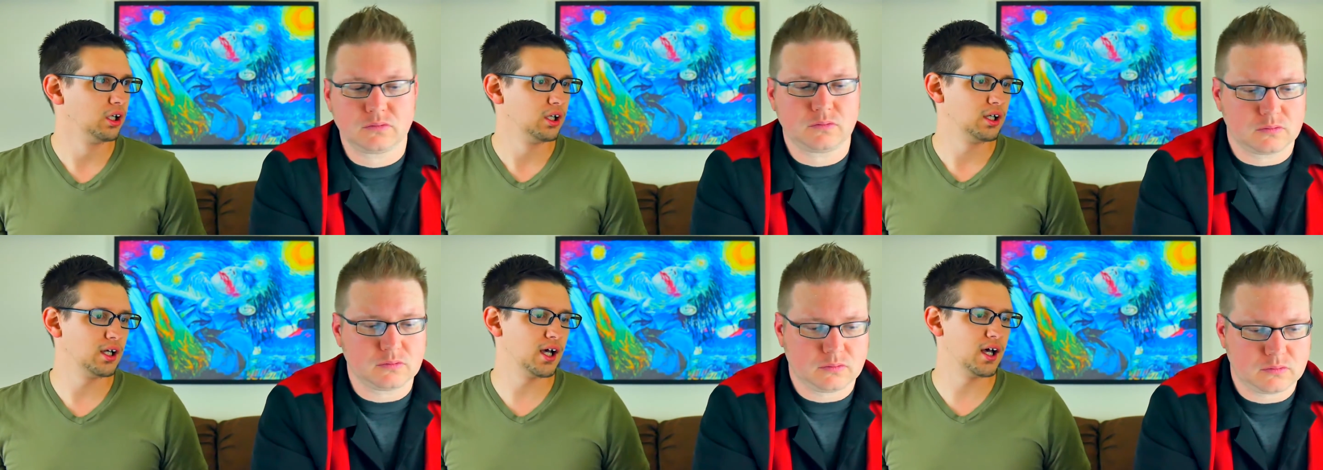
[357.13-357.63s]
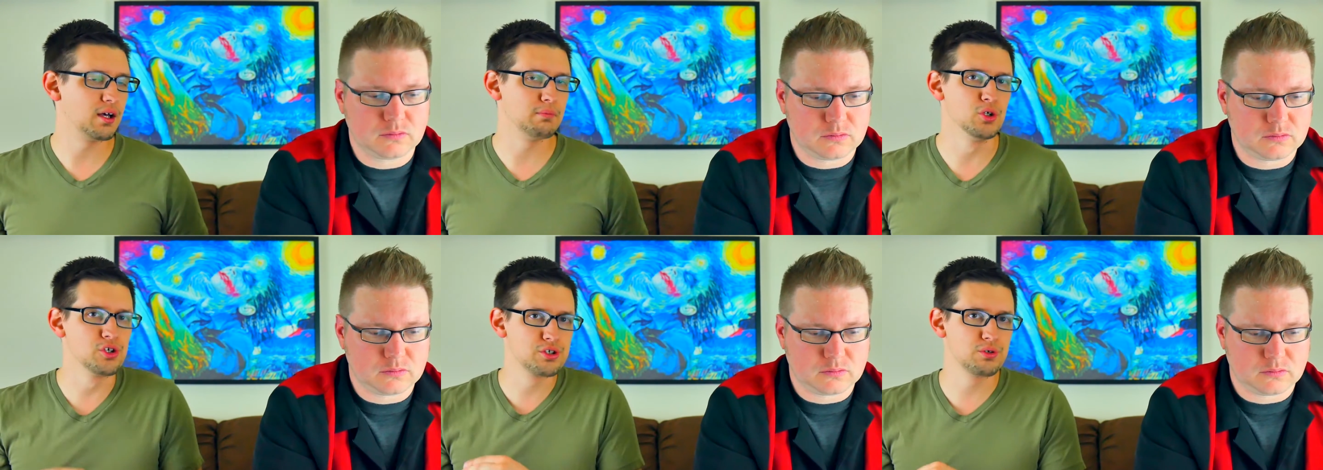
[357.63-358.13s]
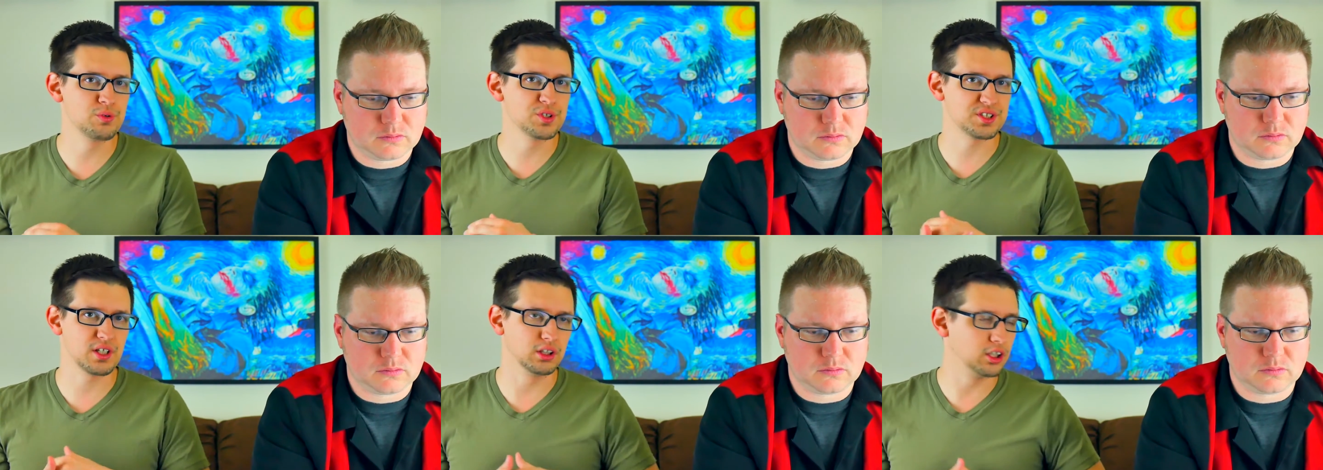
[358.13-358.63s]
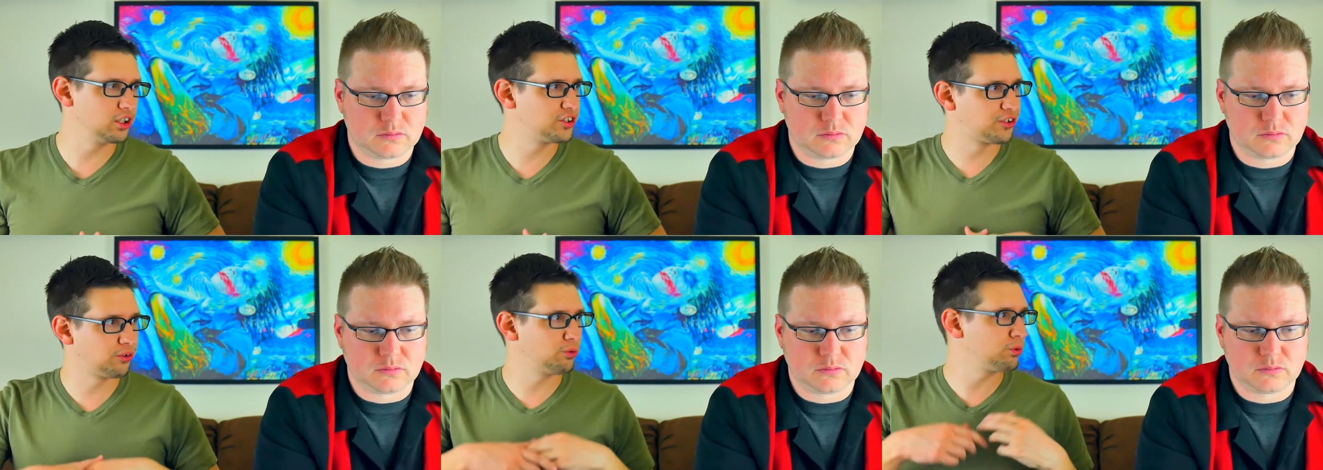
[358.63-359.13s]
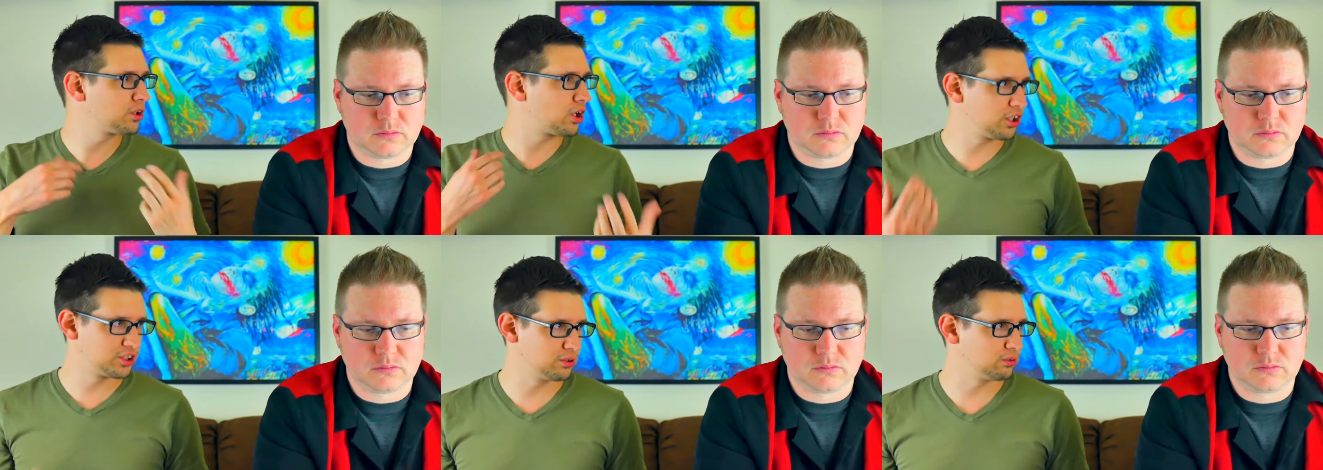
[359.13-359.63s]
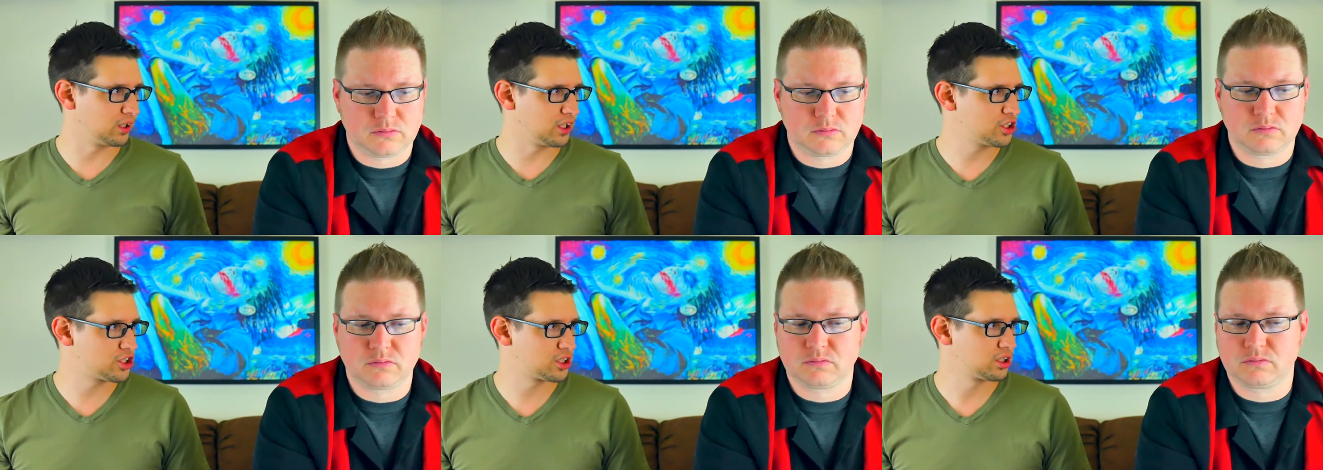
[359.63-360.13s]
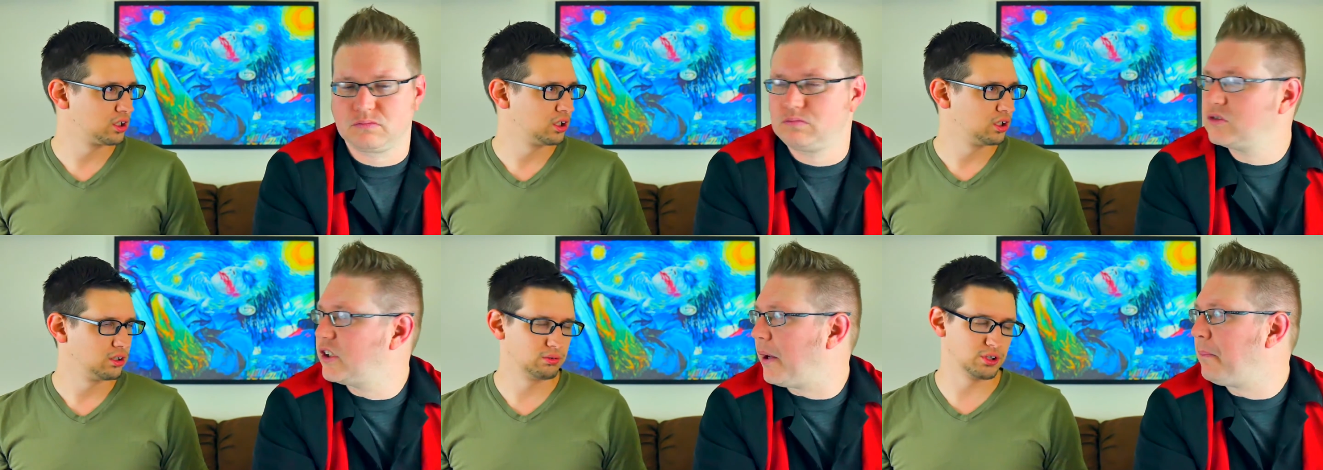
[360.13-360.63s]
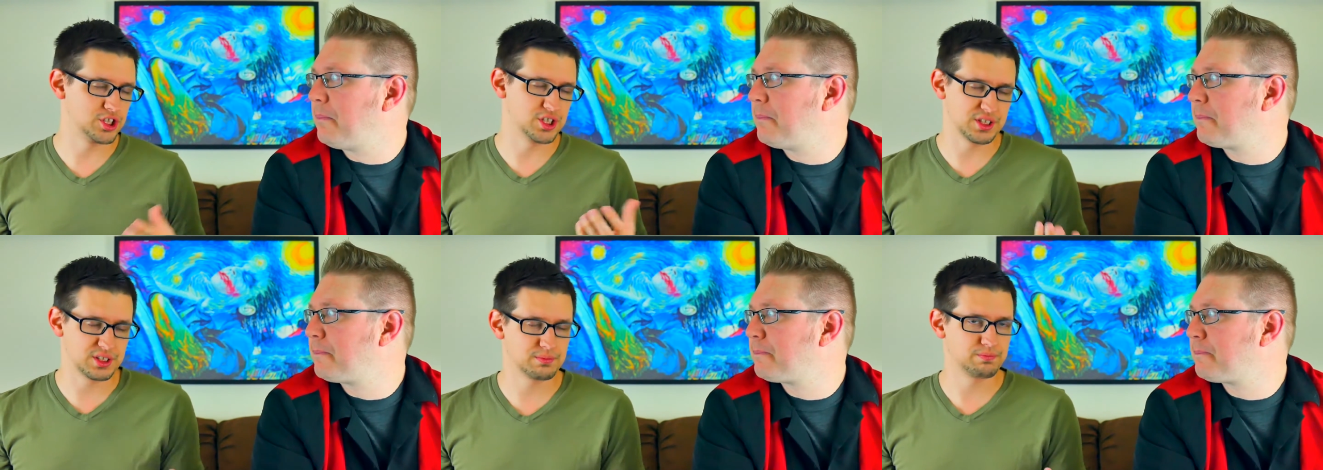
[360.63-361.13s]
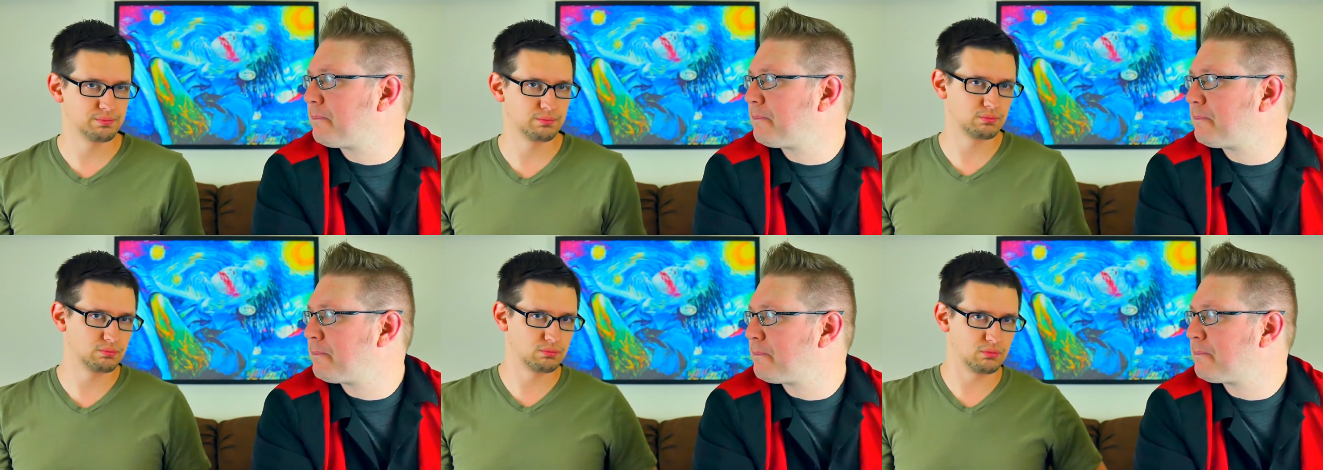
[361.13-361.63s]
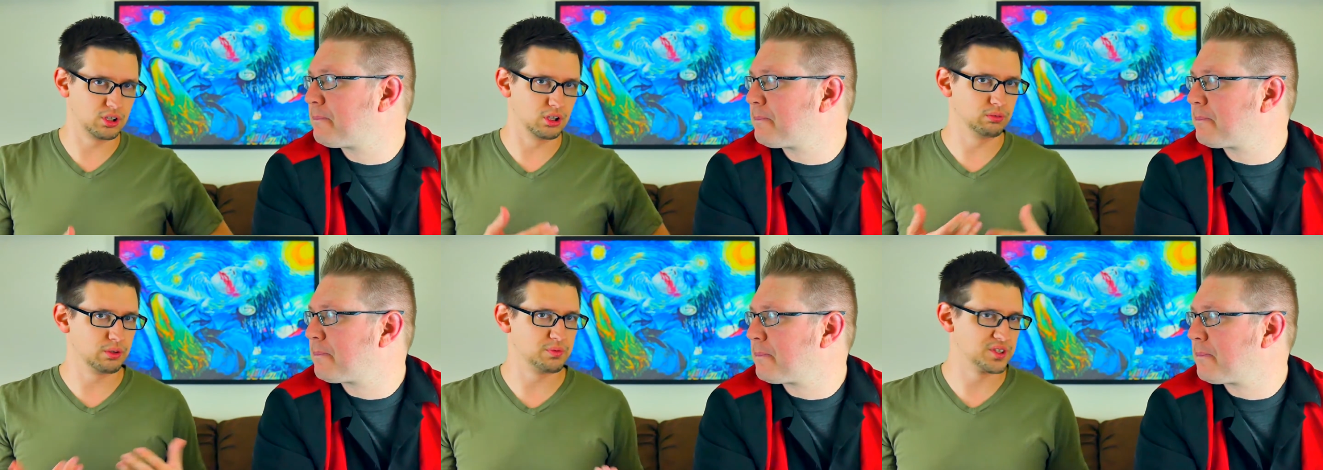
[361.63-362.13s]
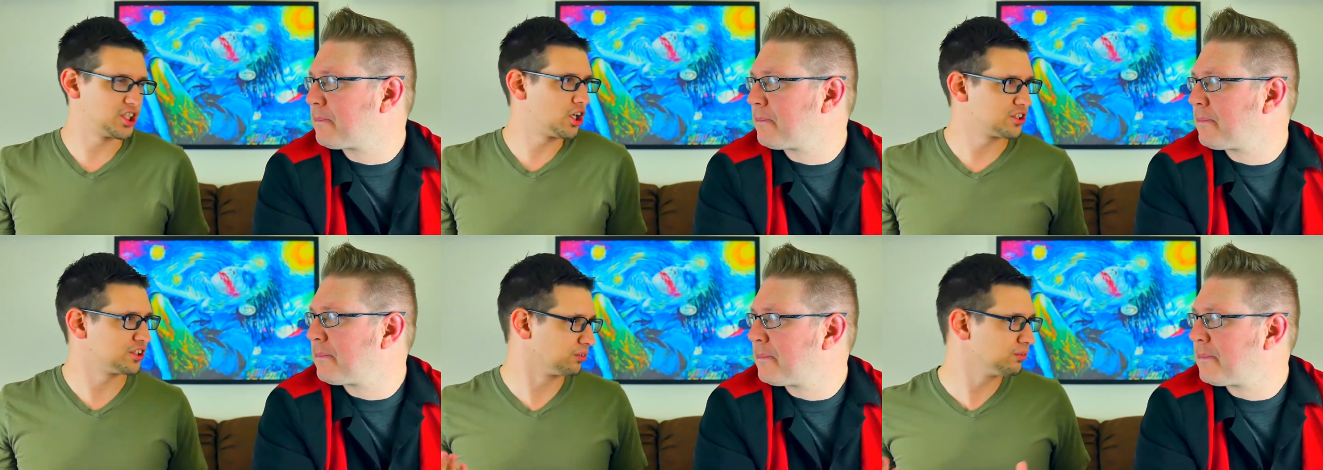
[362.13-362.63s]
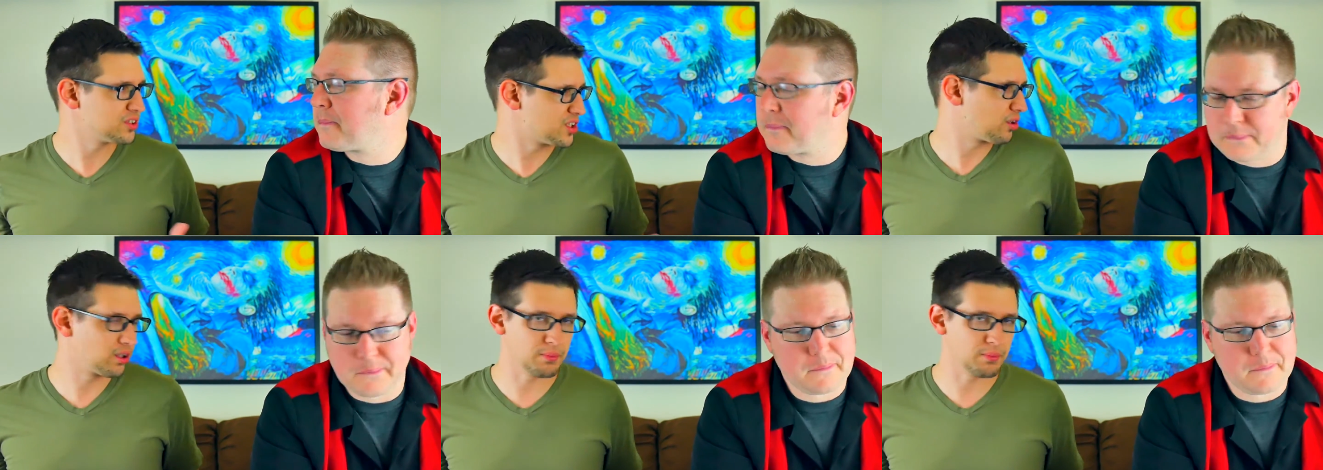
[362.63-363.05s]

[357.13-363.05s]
Speaker 1: Mm-hmm. Uh, Mushu is a little too cartoonish, yeah. which is, you know, it was a cartoon, so